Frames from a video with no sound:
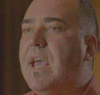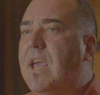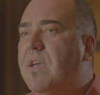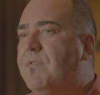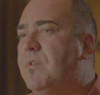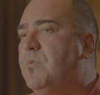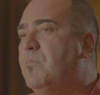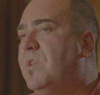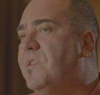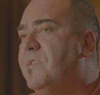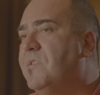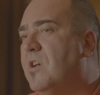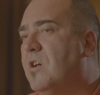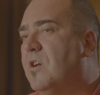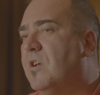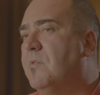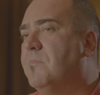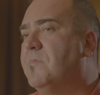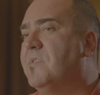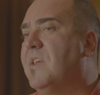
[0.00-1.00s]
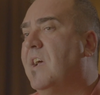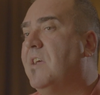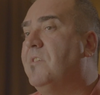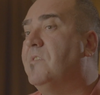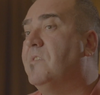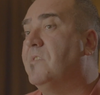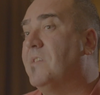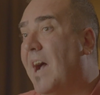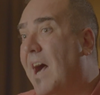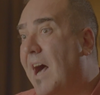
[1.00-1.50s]
Even when
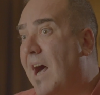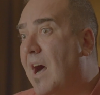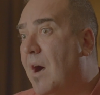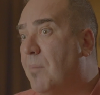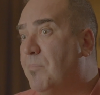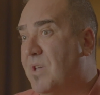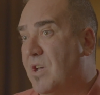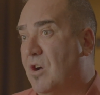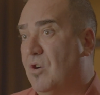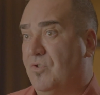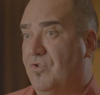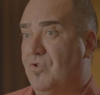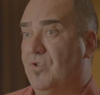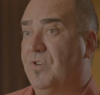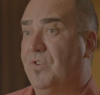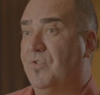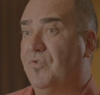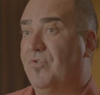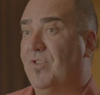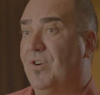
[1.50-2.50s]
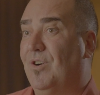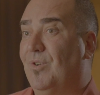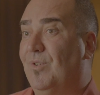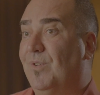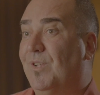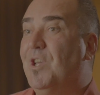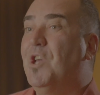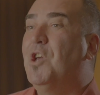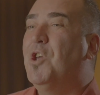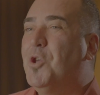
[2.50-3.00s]
circumstances are beyond your control,
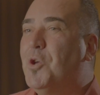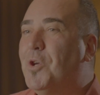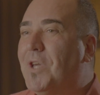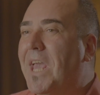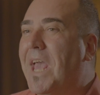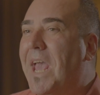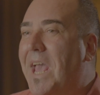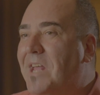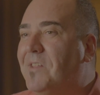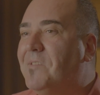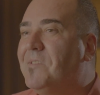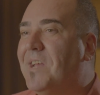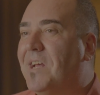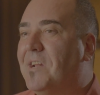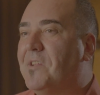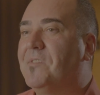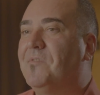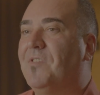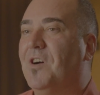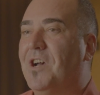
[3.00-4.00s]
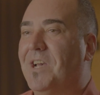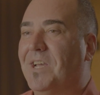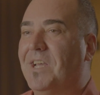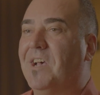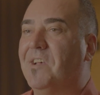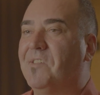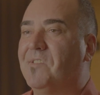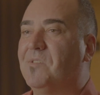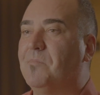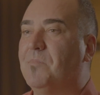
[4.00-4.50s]
you can satisfy a
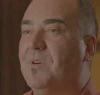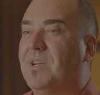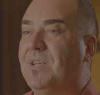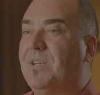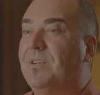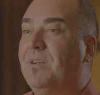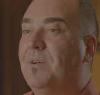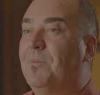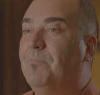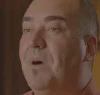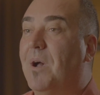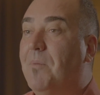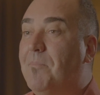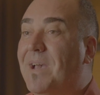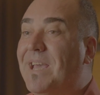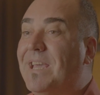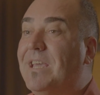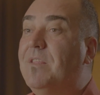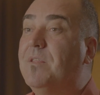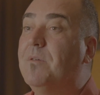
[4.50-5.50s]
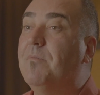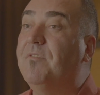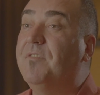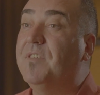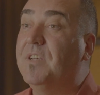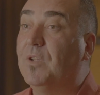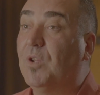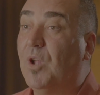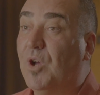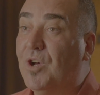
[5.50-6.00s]
customer by making them
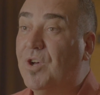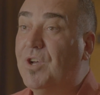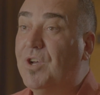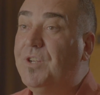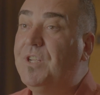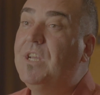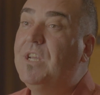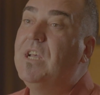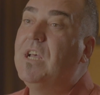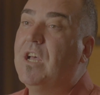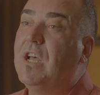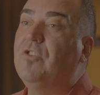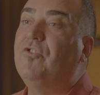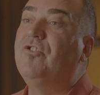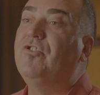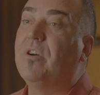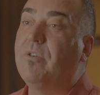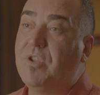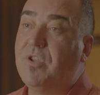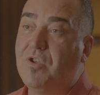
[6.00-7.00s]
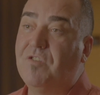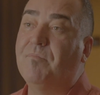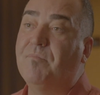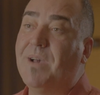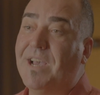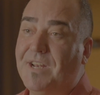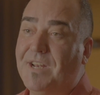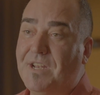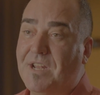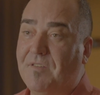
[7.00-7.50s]
feel heard and showing you've
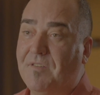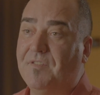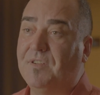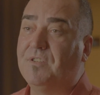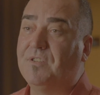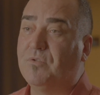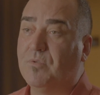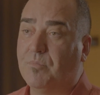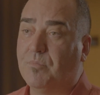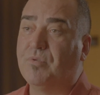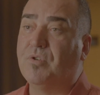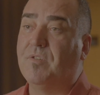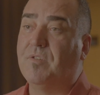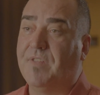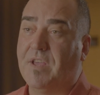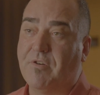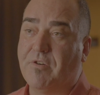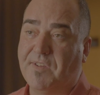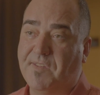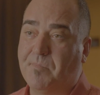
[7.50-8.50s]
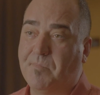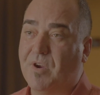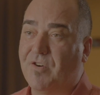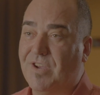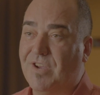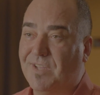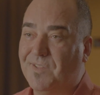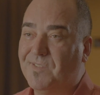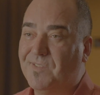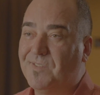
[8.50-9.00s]
made an effort to improve their
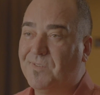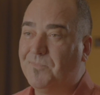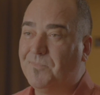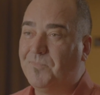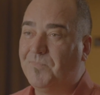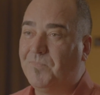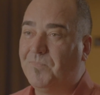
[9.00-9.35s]
experience.